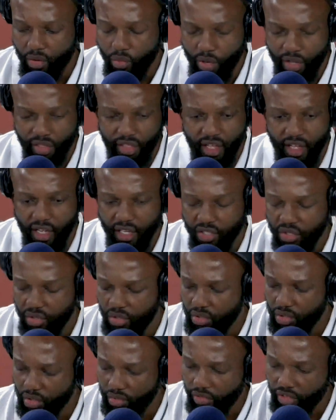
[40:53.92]
whether
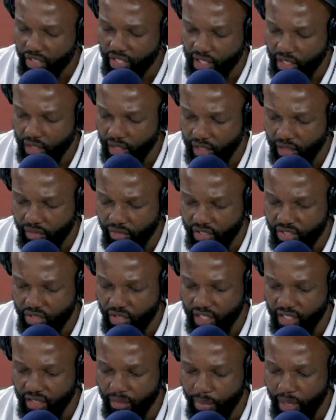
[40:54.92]
due to physical
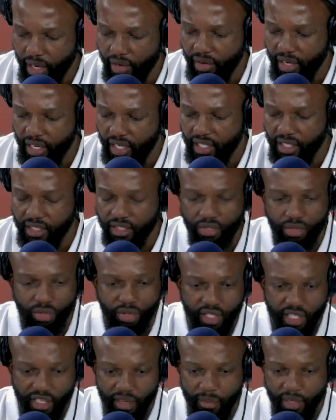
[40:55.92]
infrastructure barriers
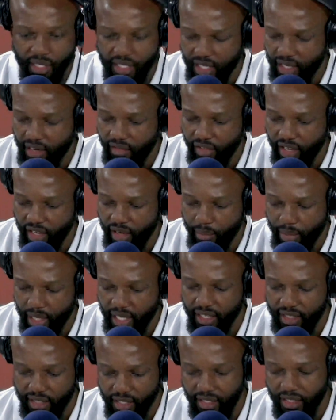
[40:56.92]
or the limited
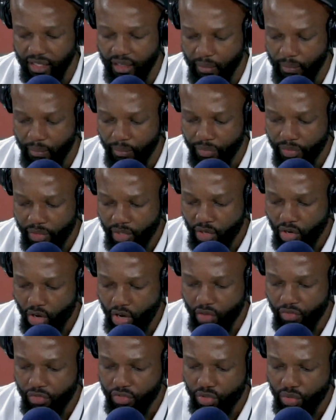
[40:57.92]
availability
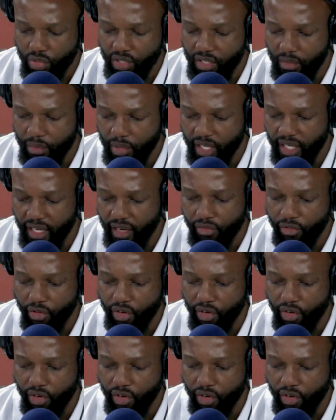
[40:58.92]
of suitable and